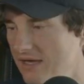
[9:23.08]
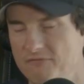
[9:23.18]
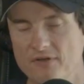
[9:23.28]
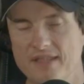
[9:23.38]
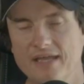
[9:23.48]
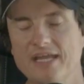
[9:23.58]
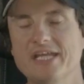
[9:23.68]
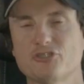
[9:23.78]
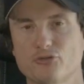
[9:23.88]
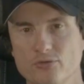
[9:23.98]
I find that
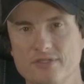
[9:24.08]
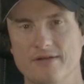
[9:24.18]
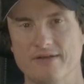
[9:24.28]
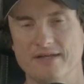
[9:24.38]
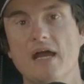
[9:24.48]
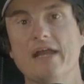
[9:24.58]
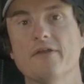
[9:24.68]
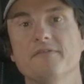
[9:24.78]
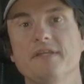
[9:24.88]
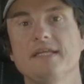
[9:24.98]
extraordinary. And
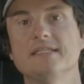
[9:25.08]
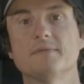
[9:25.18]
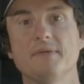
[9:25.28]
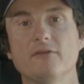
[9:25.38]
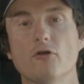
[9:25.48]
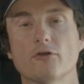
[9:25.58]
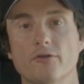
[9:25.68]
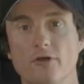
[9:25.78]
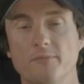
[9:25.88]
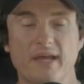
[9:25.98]
over the years, the big knock on
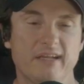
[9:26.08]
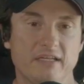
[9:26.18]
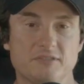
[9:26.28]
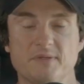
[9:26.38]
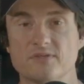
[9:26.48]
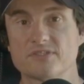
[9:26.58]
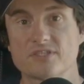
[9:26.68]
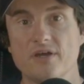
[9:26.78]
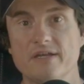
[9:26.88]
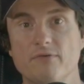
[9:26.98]
Hope, and let's be honest,
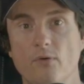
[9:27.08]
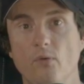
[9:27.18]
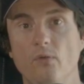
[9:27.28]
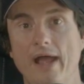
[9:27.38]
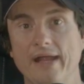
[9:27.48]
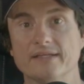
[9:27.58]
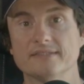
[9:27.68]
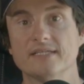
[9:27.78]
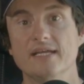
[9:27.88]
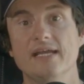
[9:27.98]
kind of all
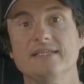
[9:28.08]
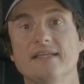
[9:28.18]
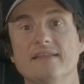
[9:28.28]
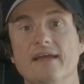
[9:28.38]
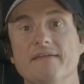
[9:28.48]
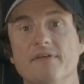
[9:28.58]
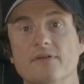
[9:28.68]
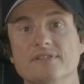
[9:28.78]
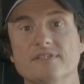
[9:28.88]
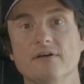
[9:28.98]
anchors, is that they are
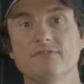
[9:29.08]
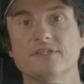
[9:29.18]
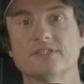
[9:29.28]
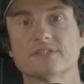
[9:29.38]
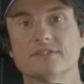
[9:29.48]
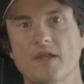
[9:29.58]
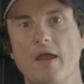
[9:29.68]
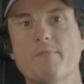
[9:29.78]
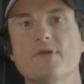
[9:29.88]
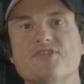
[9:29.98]
very selfish.
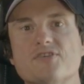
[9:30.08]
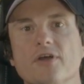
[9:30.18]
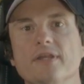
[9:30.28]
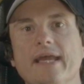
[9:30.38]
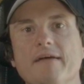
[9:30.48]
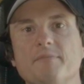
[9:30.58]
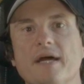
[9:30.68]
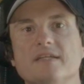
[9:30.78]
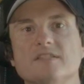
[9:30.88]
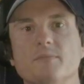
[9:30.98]
And we certainly have
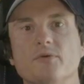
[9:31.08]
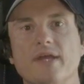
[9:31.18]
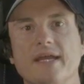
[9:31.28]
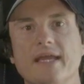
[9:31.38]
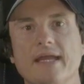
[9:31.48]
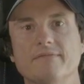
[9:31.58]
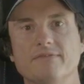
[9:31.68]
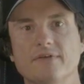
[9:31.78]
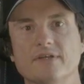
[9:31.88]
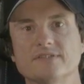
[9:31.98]
batters to put their game
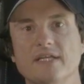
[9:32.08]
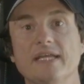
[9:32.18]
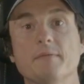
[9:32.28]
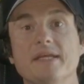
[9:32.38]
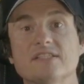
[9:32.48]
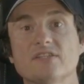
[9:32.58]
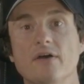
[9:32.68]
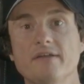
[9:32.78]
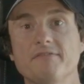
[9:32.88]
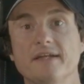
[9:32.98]
first. It can be a
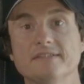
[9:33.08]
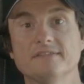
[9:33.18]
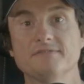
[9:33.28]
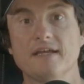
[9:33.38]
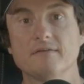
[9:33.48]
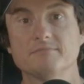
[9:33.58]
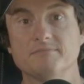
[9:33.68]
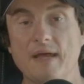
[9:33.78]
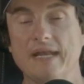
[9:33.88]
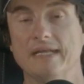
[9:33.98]
side effect of how
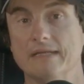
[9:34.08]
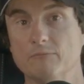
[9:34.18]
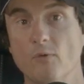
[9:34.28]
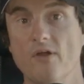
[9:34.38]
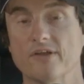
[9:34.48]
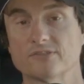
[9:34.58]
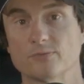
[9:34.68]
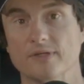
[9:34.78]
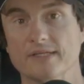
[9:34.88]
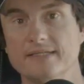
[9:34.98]
batting
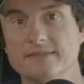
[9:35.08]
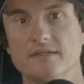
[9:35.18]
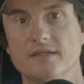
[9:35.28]
works, really.